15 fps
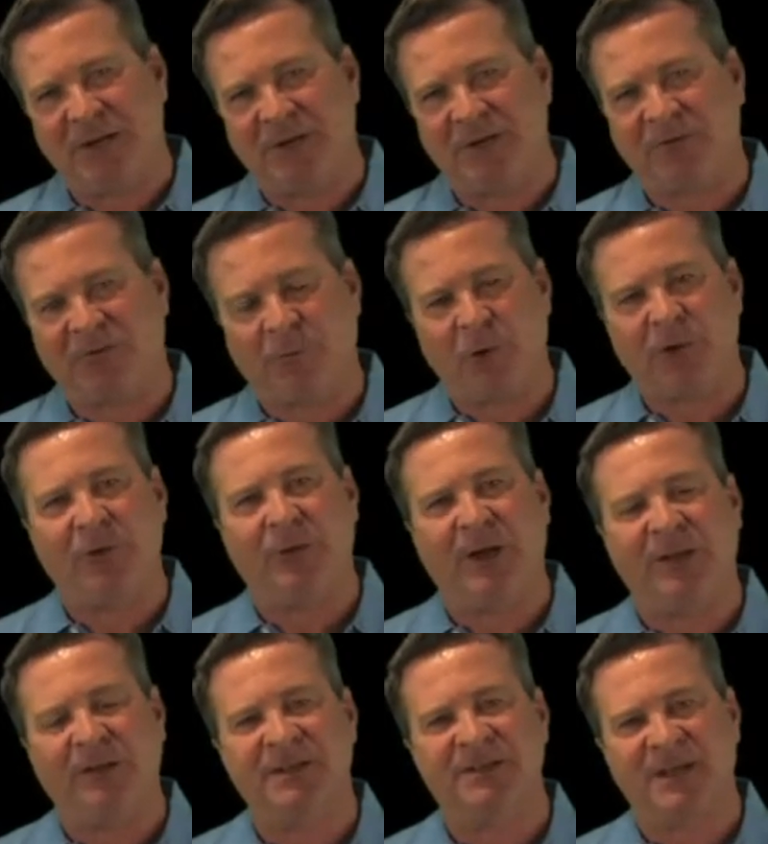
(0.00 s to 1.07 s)
here
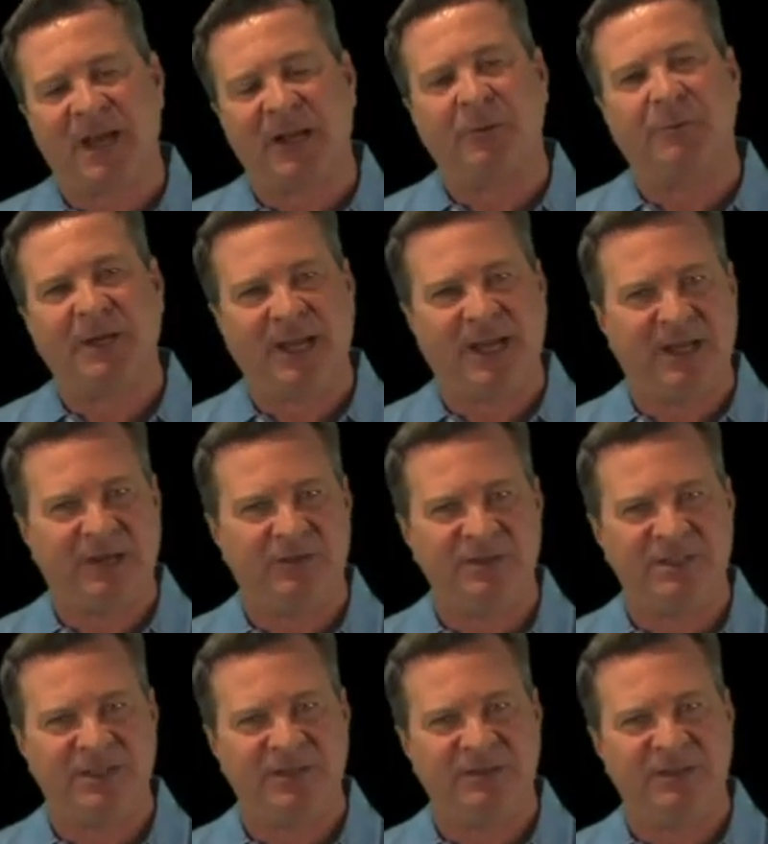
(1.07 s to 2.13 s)
is on our mechanical
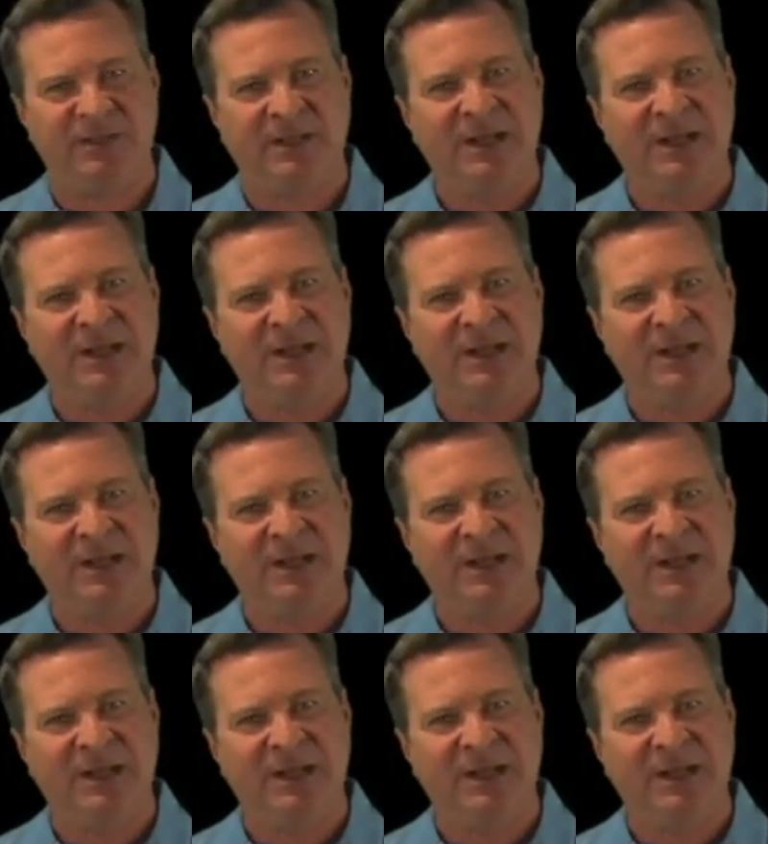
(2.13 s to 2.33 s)
seals.